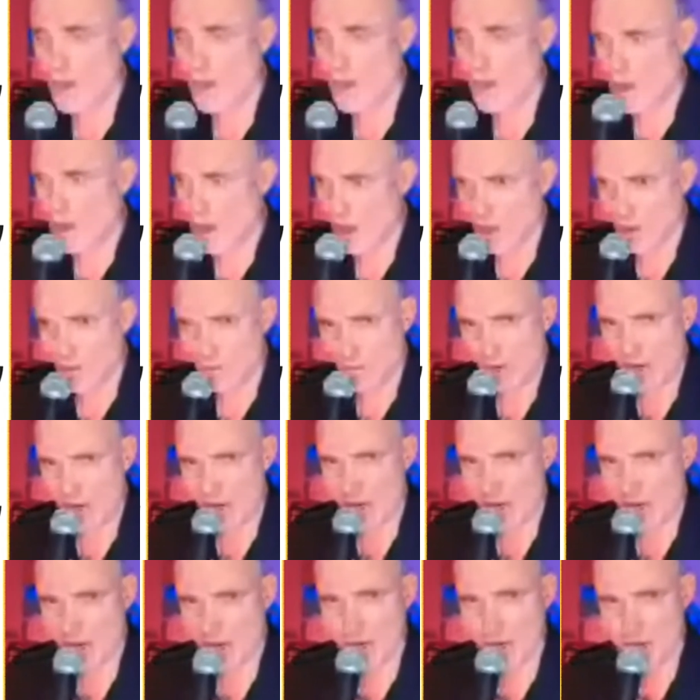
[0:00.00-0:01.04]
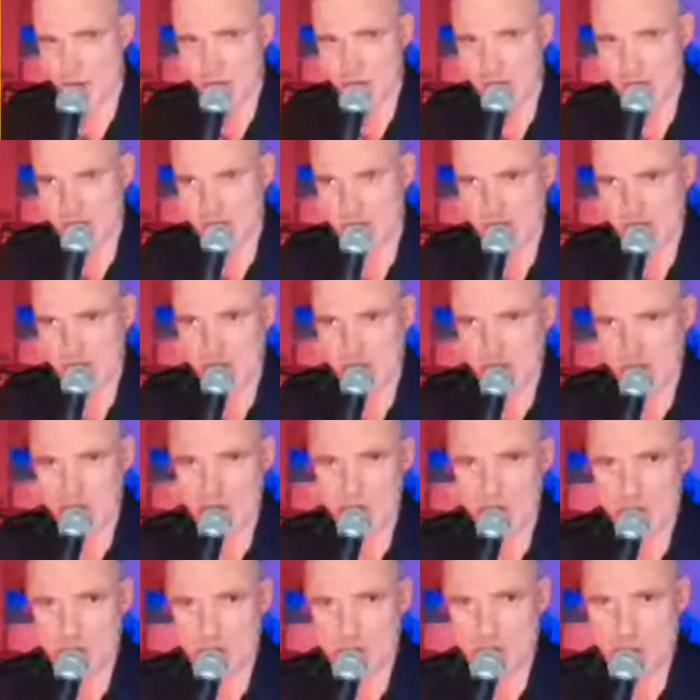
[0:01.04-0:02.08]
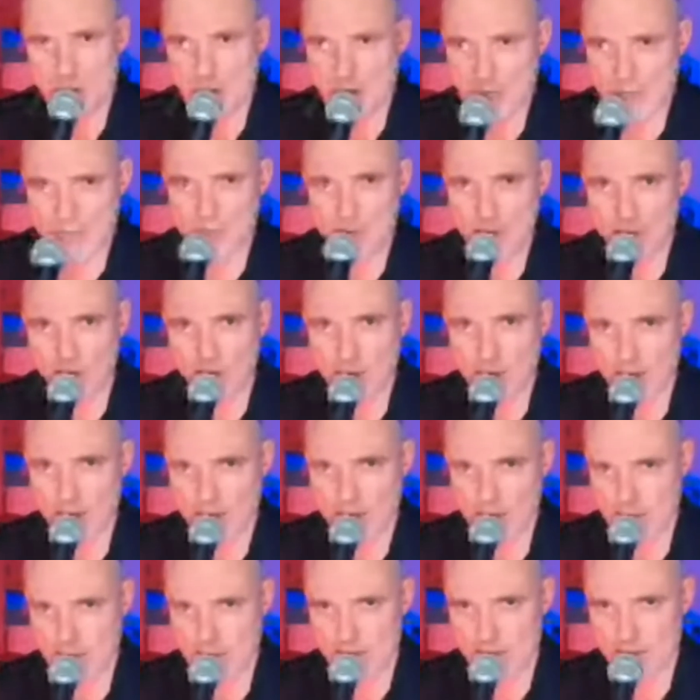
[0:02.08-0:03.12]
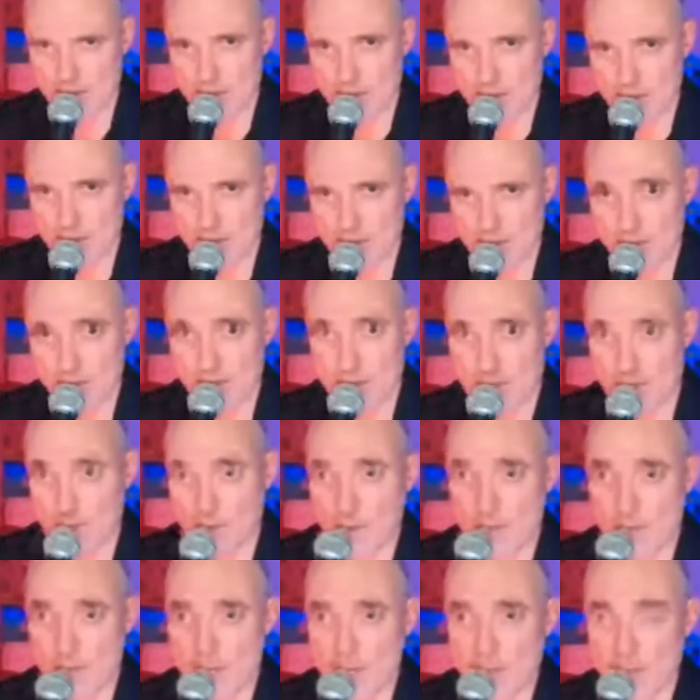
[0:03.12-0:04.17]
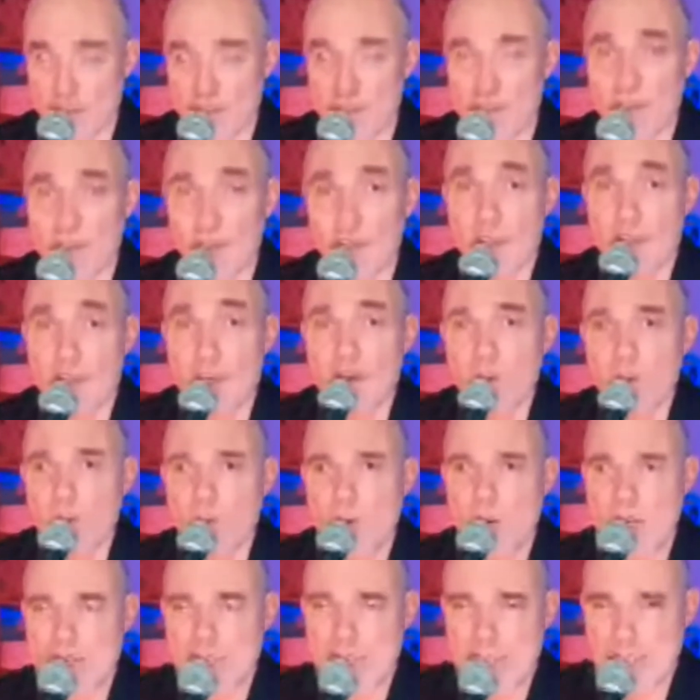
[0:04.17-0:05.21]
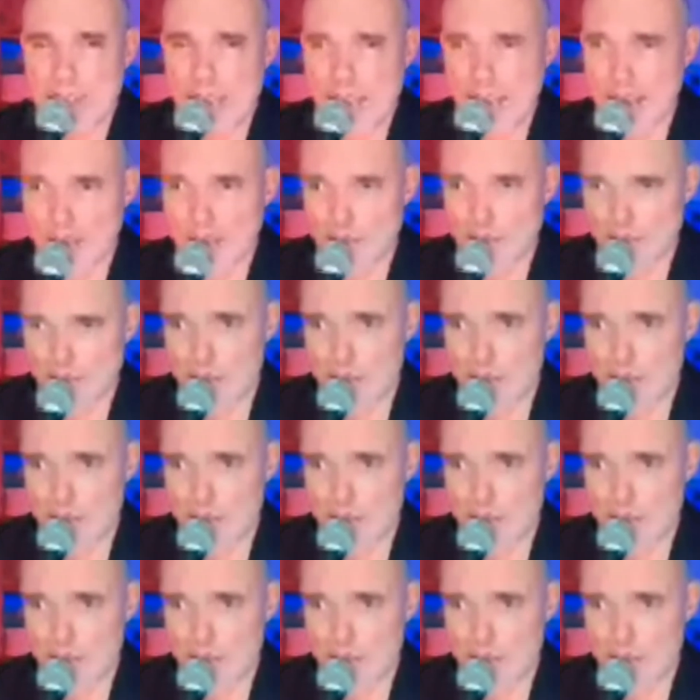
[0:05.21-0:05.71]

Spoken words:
Wow. It explains a lot. It explains why Saturn is Satan.